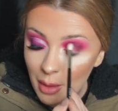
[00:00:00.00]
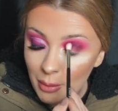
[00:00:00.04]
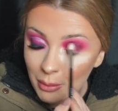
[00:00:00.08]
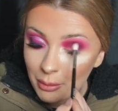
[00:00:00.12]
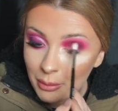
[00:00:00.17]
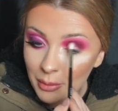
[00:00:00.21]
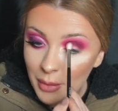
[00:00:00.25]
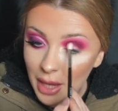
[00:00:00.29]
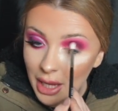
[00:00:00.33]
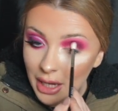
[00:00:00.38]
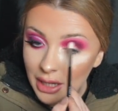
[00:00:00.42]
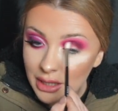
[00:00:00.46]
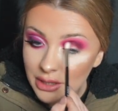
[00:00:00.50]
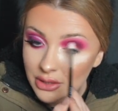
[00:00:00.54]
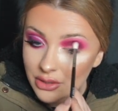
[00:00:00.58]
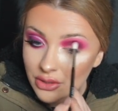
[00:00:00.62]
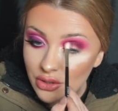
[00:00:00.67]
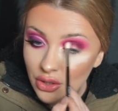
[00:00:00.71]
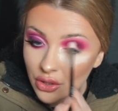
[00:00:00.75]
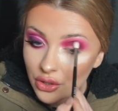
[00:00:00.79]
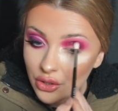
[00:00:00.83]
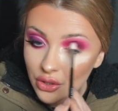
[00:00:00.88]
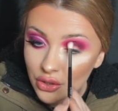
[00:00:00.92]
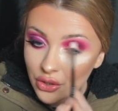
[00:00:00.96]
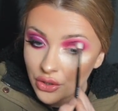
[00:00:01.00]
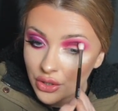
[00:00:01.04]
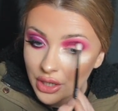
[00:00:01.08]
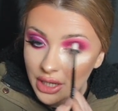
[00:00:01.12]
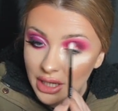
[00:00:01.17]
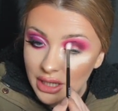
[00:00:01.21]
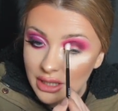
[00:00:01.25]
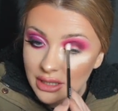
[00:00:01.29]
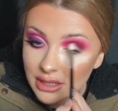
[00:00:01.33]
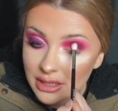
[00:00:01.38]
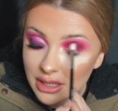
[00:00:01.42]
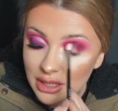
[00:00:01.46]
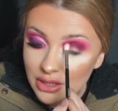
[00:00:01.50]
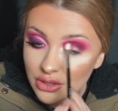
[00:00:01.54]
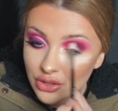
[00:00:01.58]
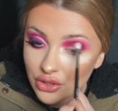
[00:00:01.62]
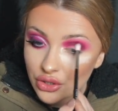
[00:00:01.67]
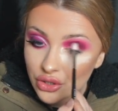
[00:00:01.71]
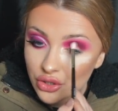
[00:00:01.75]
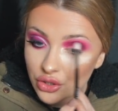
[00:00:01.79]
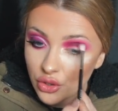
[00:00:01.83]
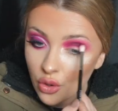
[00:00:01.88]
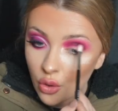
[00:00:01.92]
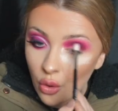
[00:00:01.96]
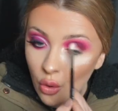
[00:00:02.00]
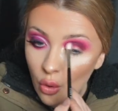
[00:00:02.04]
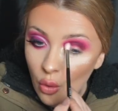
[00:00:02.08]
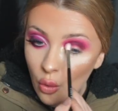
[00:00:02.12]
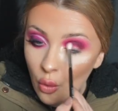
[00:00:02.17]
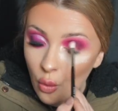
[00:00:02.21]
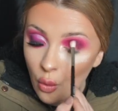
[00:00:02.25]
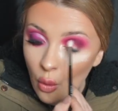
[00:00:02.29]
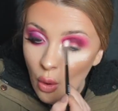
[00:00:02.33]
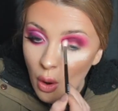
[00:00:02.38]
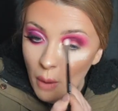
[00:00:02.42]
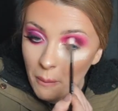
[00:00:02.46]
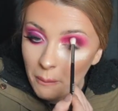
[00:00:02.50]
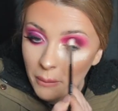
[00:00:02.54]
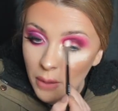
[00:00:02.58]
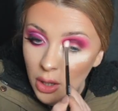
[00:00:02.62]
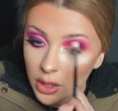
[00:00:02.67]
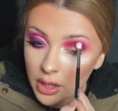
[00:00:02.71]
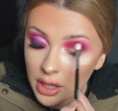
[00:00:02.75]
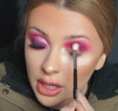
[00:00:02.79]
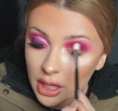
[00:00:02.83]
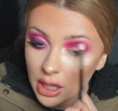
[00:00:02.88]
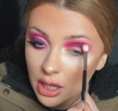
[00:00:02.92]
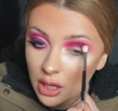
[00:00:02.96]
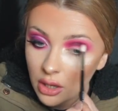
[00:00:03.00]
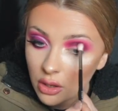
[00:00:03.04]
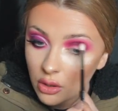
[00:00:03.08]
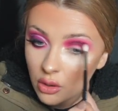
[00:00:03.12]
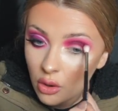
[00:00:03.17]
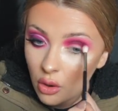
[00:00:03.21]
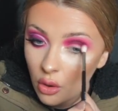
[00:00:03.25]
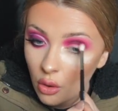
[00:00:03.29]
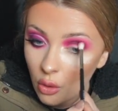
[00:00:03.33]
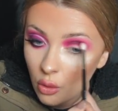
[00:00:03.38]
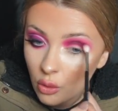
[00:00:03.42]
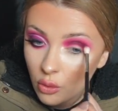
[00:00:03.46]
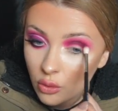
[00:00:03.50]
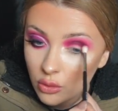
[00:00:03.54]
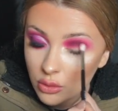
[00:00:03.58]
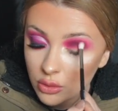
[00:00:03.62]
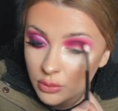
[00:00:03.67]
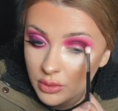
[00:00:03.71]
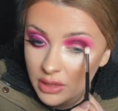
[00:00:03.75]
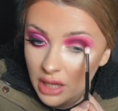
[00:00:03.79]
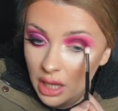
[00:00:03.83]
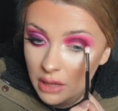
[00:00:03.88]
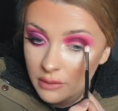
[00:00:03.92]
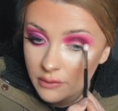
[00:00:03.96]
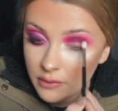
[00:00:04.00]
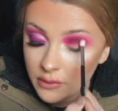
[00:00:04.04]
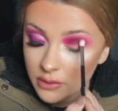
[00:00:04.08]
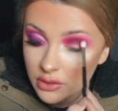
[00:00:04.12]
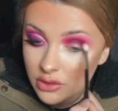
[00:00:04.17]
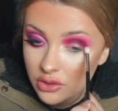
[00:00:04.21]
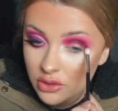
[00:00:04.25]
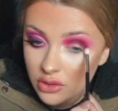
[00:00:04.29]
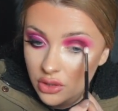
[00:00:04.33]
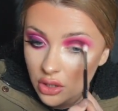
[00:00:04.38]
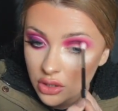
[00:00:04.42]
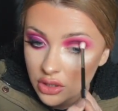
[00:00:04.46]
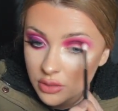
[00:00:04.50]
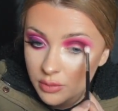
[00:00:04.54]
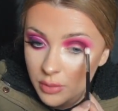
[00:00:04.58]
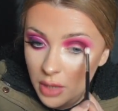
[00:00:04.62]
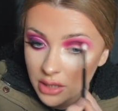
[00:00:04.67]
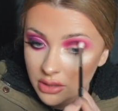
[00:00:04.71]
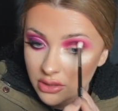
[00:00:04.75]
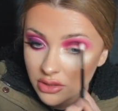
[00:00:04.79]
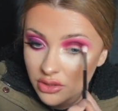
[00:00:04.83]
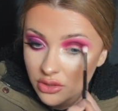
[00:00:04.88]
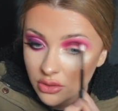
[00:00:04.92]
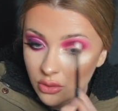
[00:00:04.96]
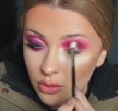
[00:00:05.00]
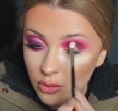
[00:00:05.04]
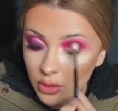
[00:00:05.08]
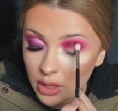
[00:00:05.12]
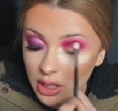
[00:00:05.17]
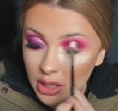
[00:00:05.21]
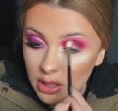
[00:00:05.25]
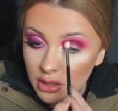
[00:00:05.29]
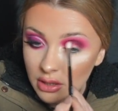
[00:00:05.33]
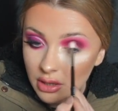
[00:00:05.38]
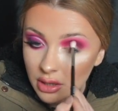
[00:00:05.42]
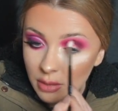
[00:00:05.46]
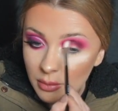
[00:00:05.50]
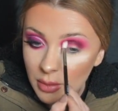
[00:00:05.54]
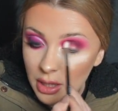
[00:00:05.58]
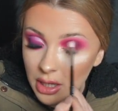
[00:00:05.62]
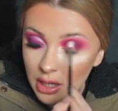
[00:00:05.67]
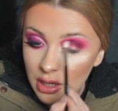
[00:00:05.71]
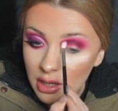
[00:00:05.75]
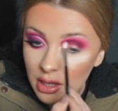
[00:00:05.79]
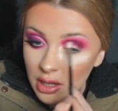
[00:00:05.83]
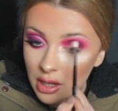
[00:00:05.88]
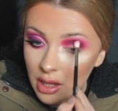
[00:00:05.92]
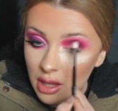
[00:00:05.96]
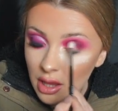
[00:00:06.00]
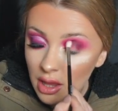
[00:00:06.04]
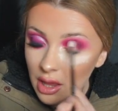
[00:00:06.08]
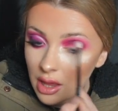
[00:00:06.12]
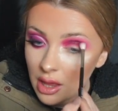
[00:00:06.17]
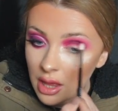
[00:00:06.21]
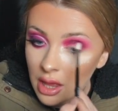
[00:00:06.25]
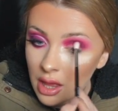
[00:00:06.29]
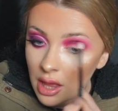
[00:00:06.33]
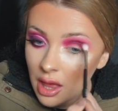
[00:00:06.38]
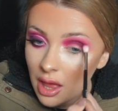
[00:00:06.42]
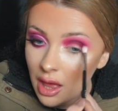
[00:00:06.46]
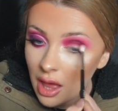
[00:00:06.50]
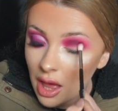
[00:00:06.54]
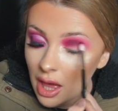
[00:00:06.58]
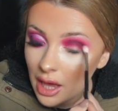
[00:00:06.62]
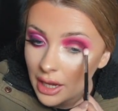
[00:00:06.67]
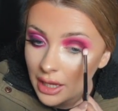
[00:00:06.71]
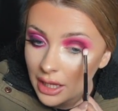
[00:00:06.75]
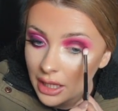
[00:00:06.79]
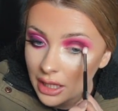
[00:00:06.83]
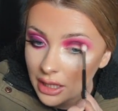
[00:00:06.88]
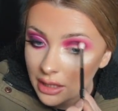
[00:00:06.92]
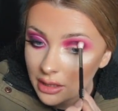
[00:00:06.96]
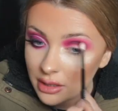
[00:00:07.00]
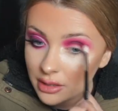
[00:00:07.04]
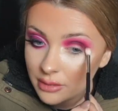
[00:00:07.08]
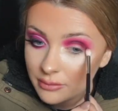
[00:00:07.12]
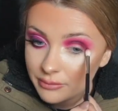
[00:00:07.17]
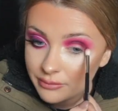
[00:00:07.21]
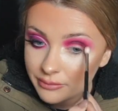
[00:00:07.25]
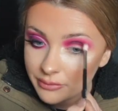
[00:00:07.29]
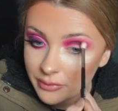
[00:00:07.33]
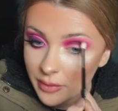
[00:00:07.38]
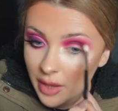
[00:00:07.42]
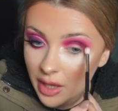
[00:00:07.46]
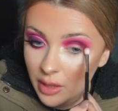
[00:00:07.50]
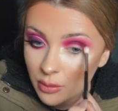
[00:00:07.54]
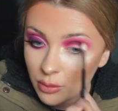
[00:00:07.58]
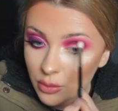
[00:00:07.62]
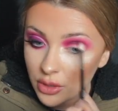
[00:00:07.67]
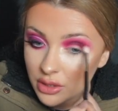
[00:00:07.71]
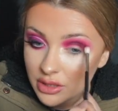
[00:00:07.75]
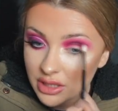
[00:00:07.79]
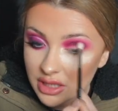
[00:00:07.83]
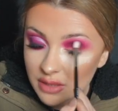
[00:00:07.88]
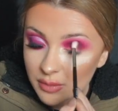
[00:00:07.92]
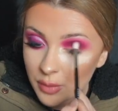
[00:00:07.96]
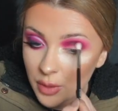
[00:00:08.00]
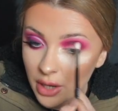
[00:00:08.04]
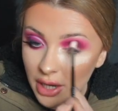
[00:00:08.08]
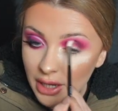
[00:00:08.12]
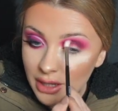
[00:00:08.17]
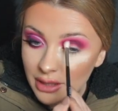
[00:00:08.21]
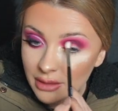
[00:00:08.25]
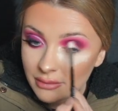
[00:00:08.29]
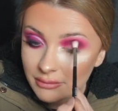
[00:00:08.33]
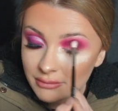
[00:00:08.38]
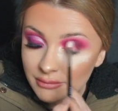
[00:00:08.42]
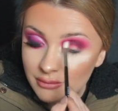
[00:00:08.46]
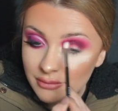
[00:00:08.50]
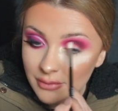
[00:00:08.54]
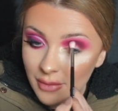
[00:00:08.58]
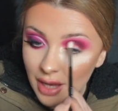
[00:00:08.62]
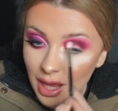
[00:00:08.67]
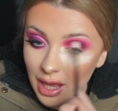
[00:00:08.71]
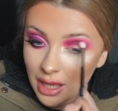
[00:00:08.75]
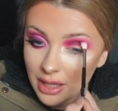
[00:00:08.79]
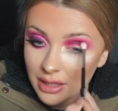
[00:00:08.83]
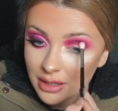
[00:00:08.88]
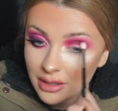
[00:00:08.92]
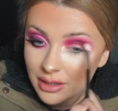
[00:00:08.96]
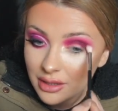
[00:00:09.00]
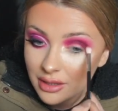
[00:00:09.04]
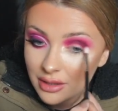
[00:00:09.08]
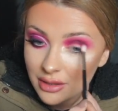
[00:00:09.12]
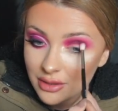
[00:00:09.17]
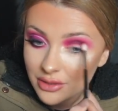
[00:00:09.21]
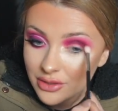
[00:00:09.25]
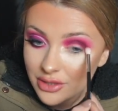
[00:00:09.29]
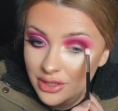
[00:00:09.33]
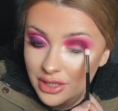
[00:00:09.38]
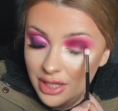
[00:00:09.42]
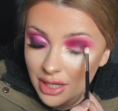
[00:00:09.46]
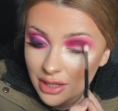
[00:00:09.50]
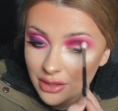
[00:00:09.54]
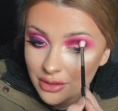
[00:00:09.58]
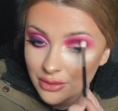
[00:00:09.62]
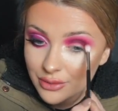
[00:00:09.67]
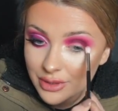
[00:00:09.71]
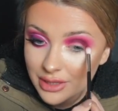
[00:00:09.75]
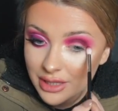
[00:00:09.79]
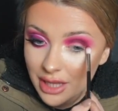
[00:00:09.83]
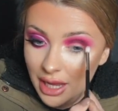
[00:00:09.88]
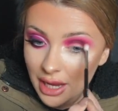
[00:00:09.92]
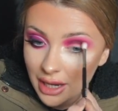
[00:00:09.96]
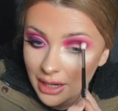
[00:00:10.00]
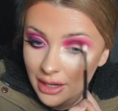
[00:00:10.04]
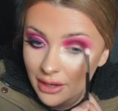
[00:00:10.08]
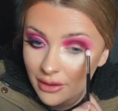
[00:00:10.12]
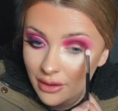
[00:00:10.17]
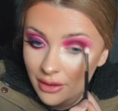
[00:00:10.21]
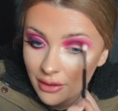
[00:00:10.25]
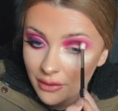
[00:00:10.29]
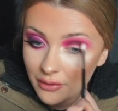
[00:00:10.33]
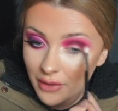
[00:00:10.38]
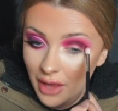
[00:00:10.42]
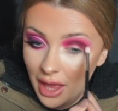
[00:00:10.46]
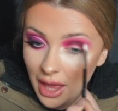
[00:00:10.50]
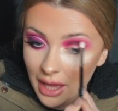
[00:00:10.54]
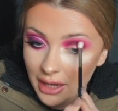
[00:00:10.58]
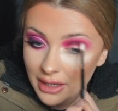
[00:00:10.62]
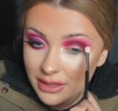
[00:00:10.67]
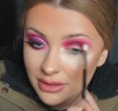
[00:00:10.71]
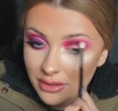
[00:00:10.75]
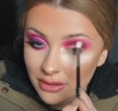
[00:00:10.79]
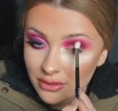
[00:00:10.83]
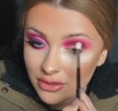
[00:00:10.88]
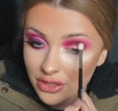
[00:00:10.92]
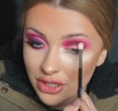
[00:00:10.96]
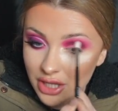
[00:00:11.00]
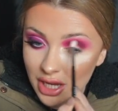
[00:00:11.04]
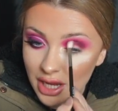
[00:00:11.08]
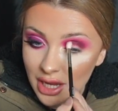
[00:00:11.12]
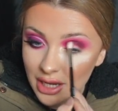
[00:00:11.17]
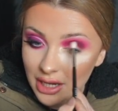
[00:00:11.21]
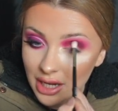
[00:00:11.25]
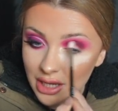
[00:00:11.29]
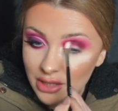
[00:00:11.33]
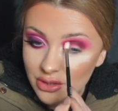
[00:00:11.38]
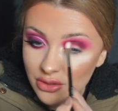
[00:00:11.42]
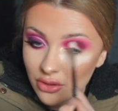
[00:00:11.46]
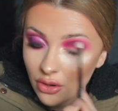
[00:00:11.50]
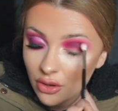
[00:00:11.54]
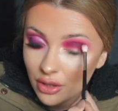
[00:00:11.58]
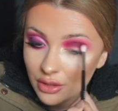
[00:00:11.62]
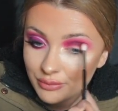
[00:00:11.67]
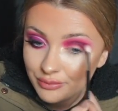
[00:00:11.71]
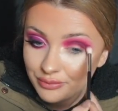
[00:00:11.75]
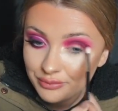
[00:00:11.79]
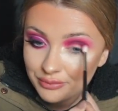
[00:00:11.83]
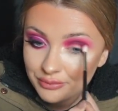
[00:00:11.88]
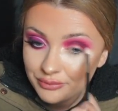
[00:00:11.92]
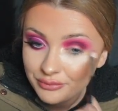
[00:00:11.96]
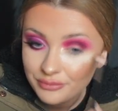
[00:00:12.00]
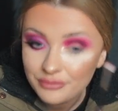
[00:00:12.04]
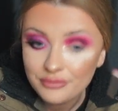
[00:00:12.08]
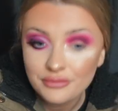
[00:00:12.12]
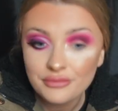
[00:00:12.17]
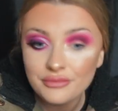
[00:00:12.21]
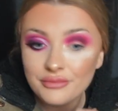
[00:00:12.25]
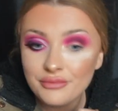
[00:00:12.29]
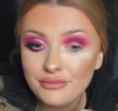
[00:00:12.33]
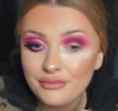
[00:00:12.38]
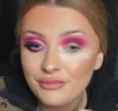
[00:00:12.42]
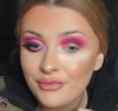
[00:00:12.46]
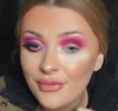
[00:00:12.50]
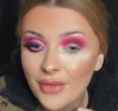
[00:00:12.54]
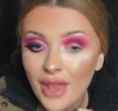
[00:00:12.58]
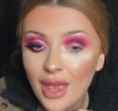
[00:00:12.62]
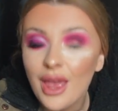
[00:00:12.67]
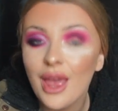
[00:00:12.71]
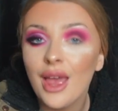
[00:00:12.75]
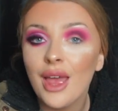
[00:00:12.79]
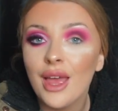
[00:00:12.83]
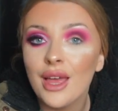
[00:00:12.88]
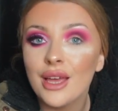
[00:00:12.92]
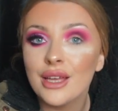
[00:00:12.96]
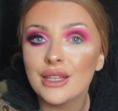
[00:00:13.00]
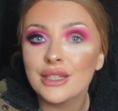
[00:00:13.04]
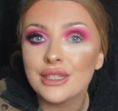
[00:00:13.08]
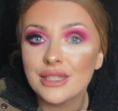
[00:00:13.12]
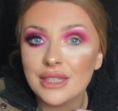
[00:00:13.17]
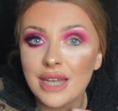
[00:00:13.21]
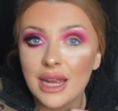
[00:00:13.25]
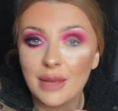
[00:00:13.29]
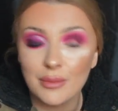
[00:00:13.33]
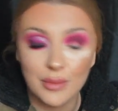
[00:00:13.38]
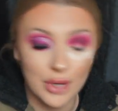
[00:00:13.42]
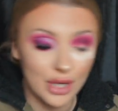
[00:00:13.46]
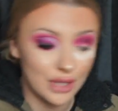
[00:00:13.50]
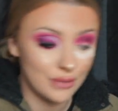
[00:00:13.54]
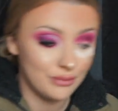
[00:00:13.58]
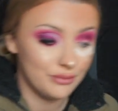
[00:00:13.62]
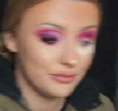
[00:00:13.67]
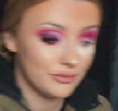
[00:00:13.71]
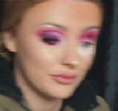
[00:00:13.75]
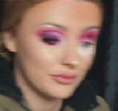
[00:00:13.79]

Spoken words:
-2 degrees. It's so bloody cold. We have such bad snow here at the minute and I hate it. Like, we're in spring and there's still no sign of any sunshine at all. It's a nightmare.